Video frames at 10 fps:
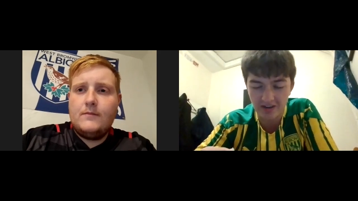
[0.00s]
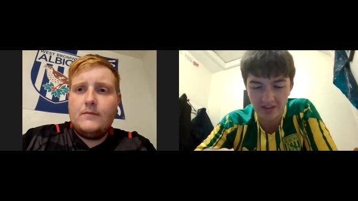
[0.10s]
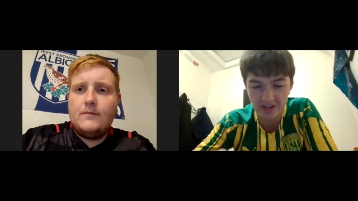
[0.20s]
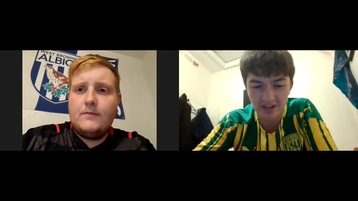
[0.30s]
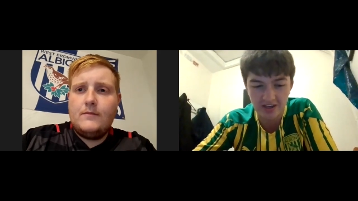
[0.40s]
Speaker 1: I
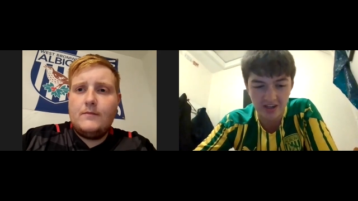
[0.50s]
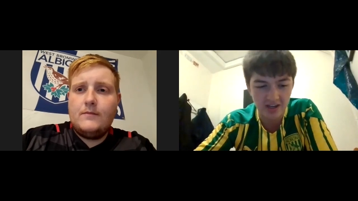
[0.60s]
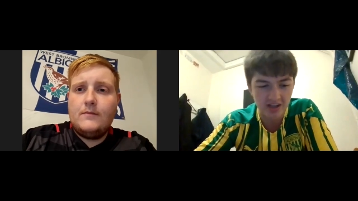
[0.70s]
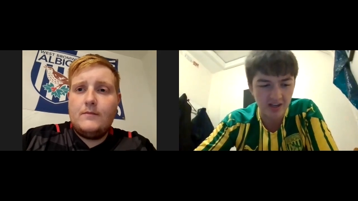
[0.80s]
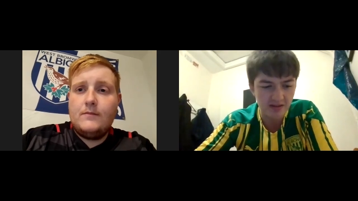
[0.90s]
think
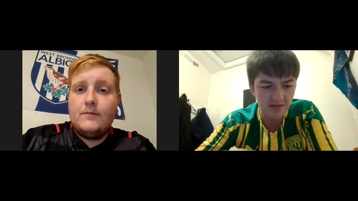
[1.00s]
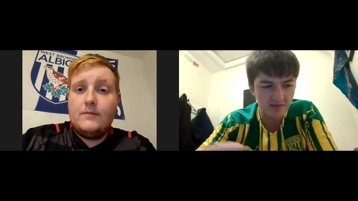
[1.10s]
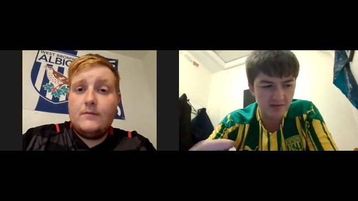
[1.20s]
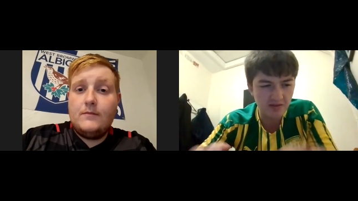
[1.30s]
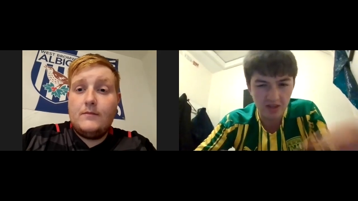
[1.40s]

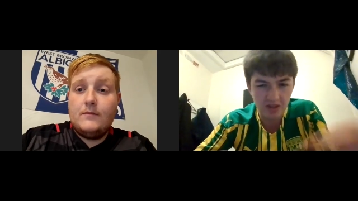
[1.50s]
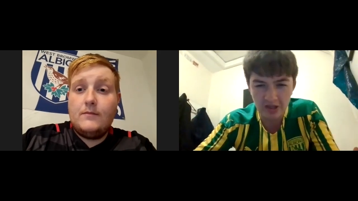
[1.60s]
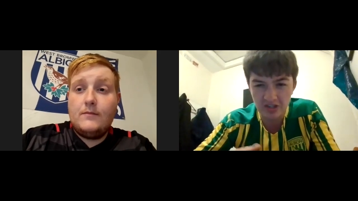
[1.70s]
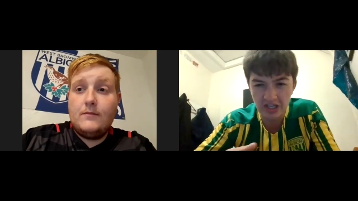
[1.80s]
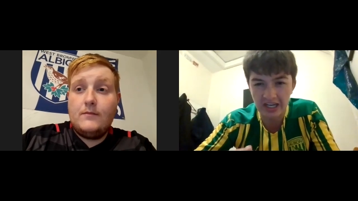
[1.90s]

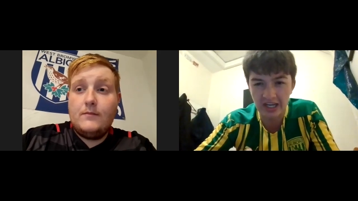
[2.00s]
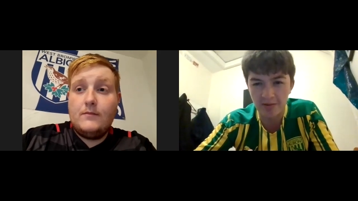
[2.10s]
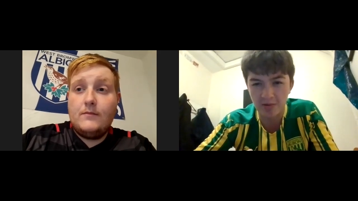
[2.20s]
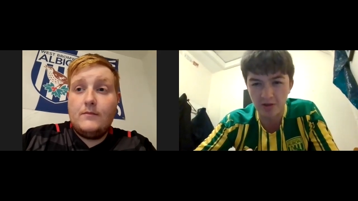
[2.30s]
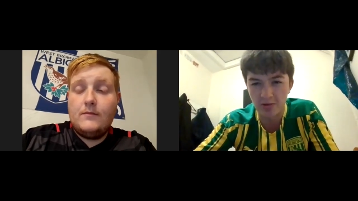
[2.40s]
seeing how
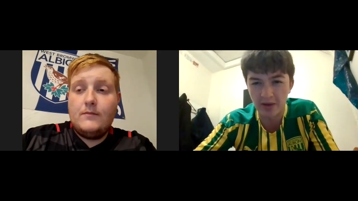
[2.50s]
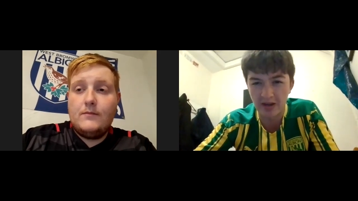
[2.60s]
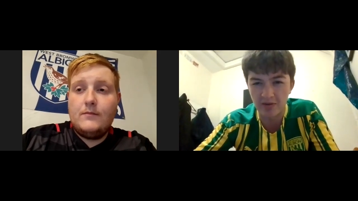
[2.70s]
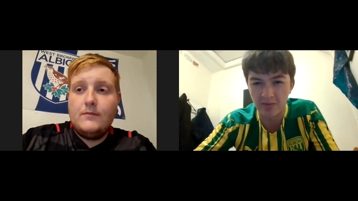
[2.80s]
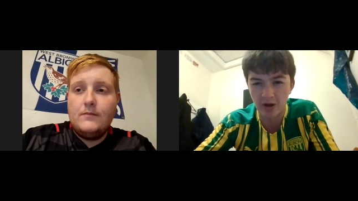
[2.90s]
we'll do away
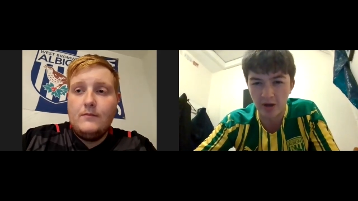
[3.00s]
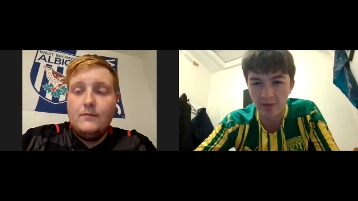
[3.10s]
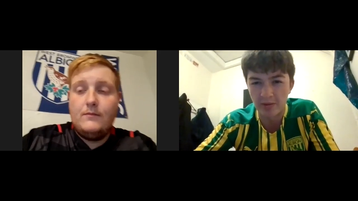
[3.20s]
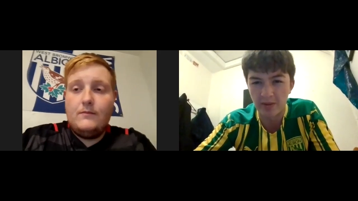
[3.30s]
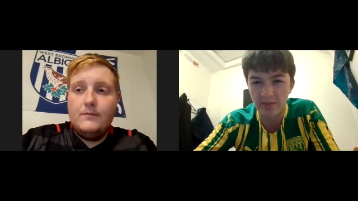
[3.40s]
from home,
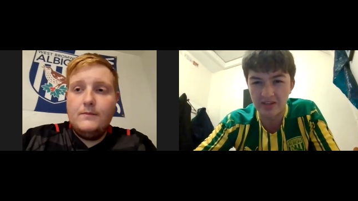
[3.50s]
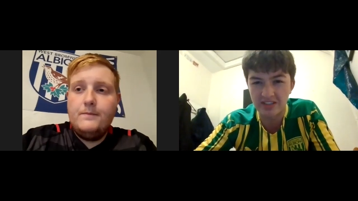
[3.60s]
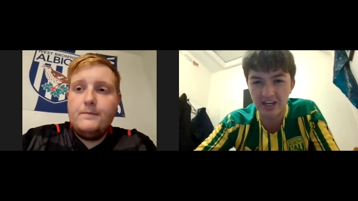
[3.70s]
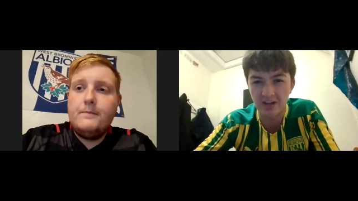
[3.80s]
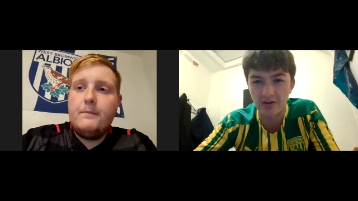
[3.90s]
it'll be a big
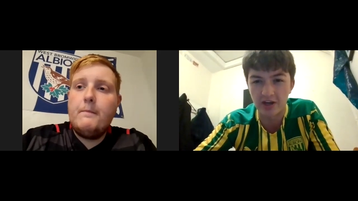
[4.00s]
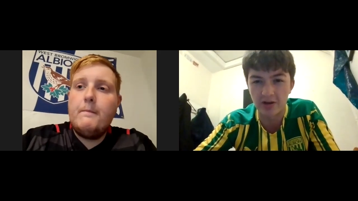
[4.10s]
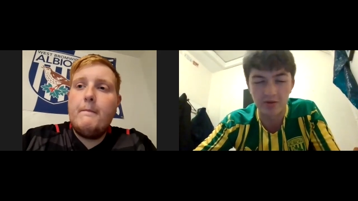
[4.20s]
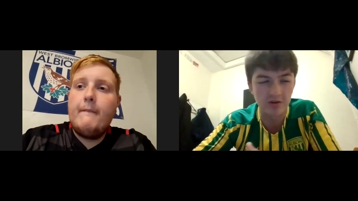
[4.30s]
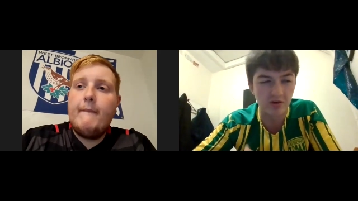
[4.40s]
tell now
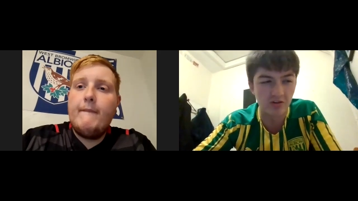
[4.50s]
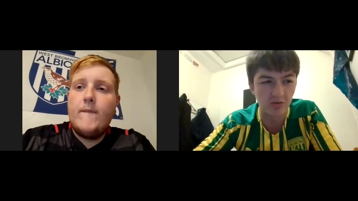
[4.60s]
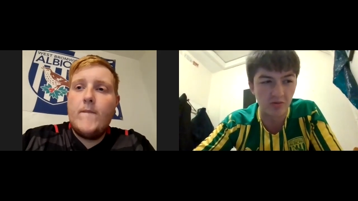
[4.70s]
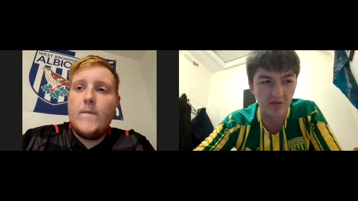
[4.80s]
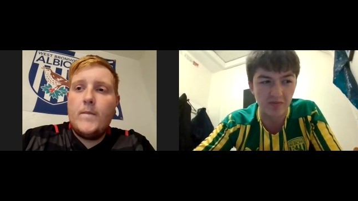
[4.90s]
because
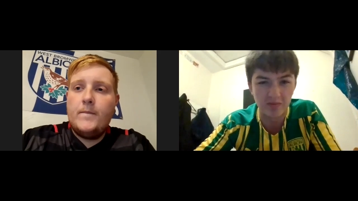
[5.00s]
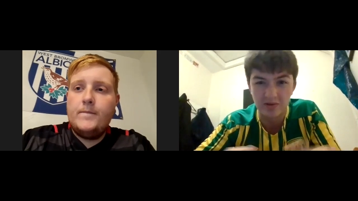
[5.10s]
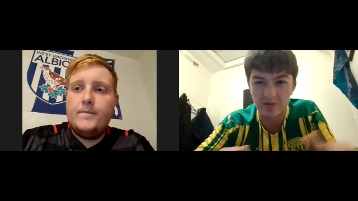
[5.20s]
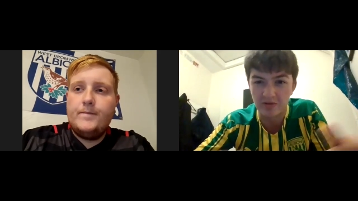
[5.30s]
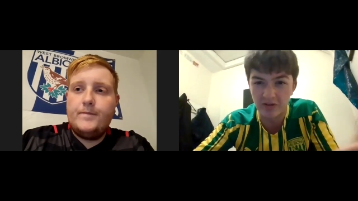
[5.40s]
we've,
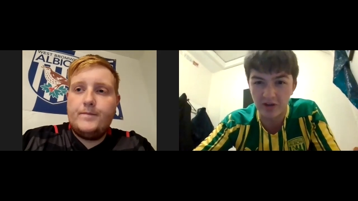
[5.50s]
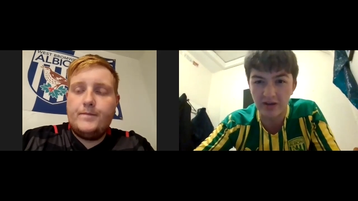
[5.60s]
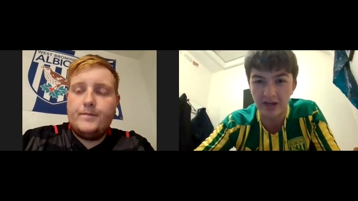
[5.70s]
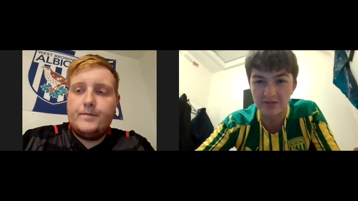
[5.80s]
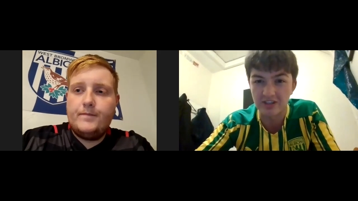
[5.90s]
we're a few
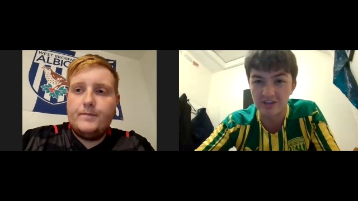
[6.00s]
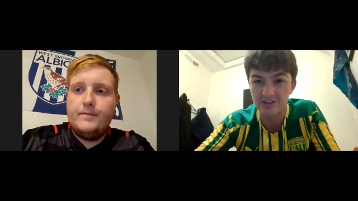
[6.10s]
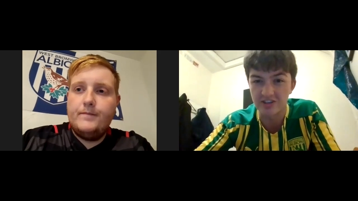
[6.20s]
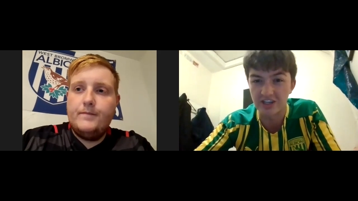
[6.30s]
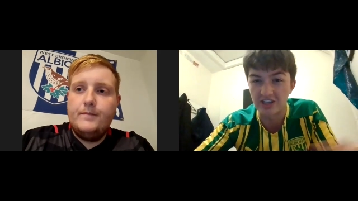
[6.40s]
games into the
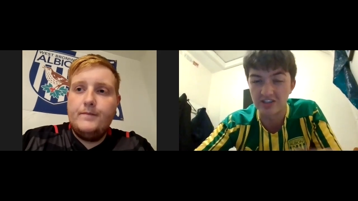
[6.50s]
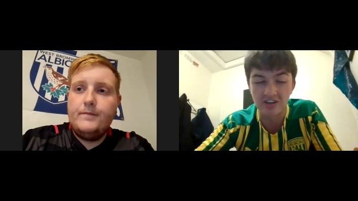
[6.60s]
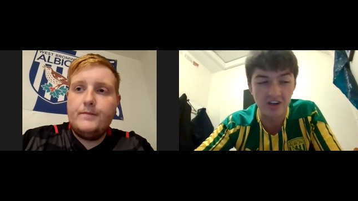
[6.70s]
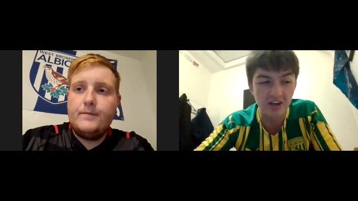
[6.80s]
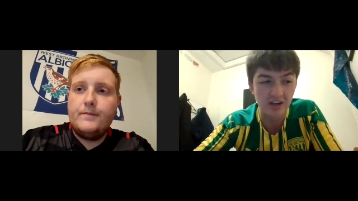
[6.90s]

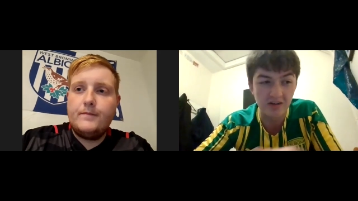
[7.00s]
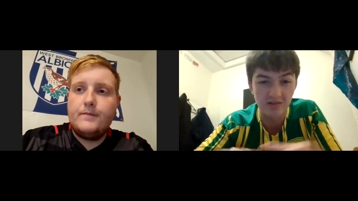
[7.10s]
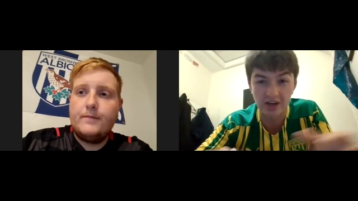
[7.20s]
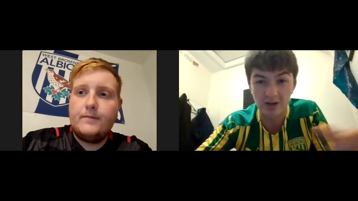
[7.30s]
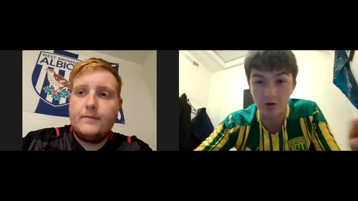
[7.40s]
season,
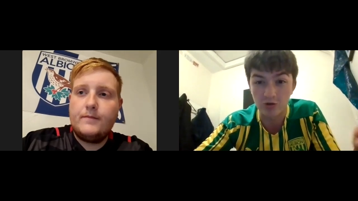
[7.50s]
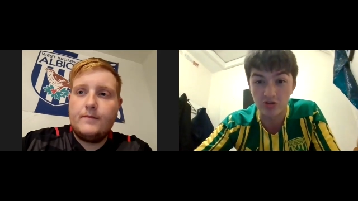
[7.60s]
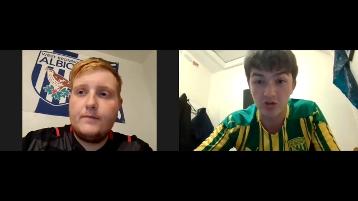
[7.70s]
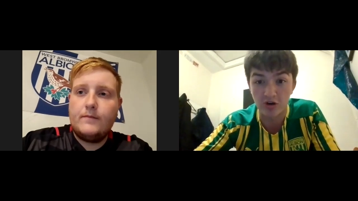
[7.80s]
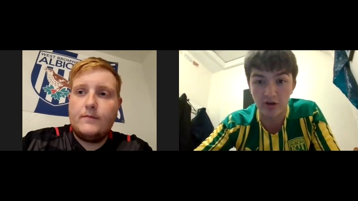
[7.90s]
had a good
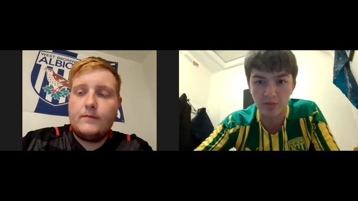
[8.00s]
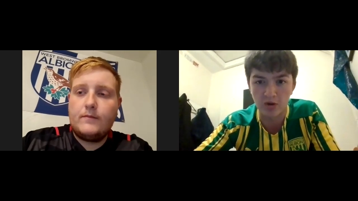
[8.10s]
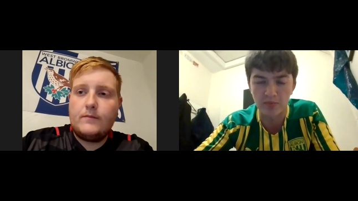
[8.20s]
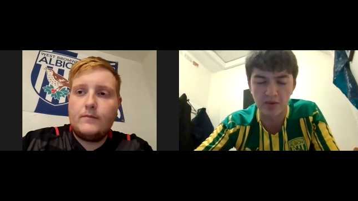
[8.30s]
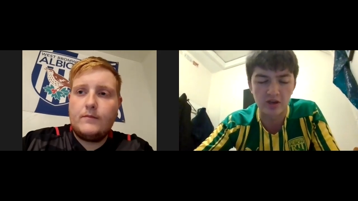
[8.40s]
start in my
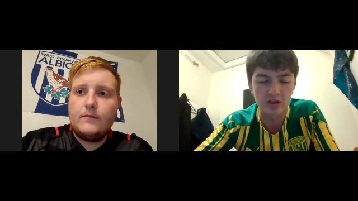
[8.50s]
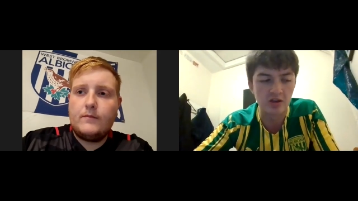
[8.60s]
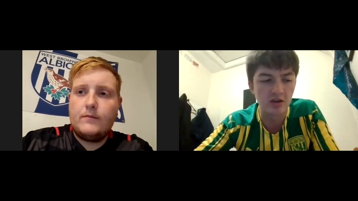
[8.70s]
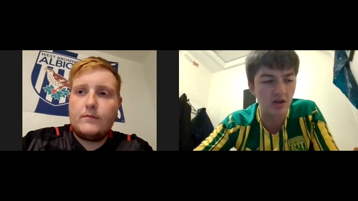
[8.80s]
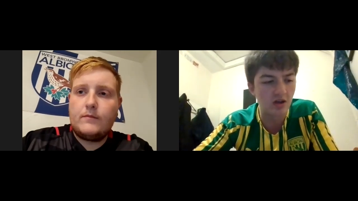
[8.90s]
opinion,
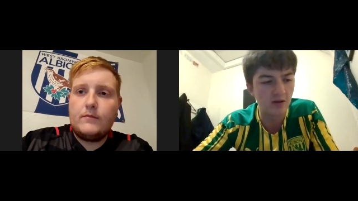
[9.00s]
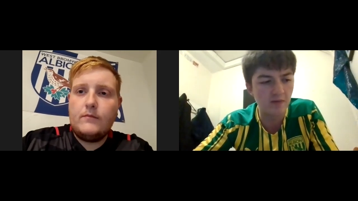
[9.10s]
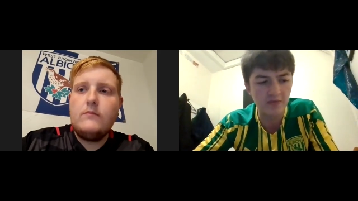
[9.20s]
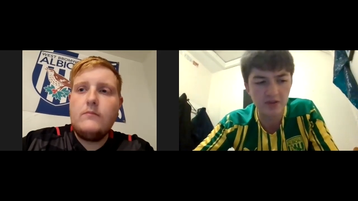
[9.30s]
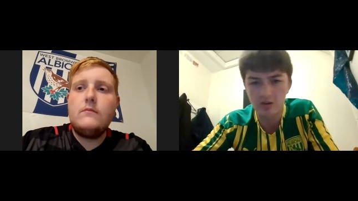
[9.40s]

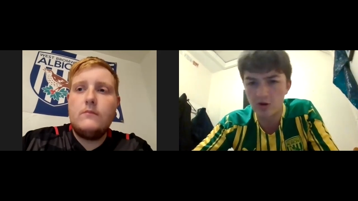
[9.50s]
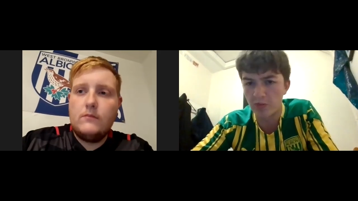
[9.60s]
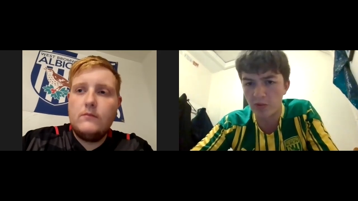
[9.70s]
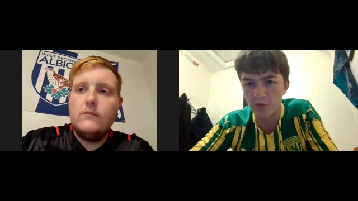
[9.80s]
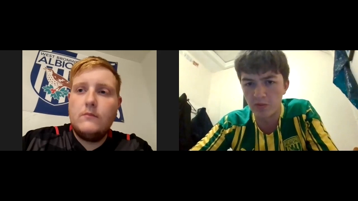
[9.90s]
a
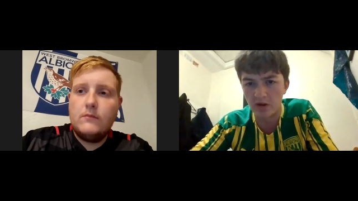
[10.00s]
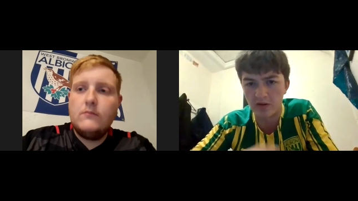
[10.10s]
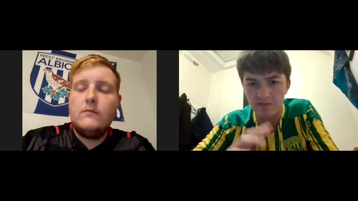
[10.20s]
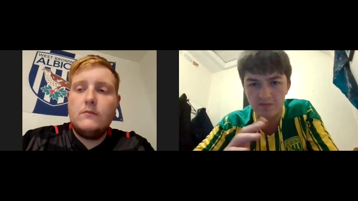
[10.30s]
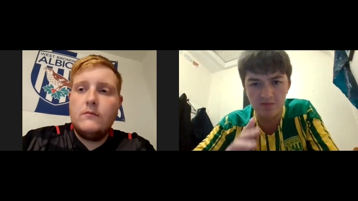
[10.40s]
couple
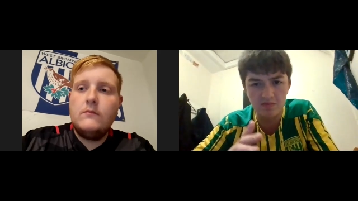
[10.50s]
of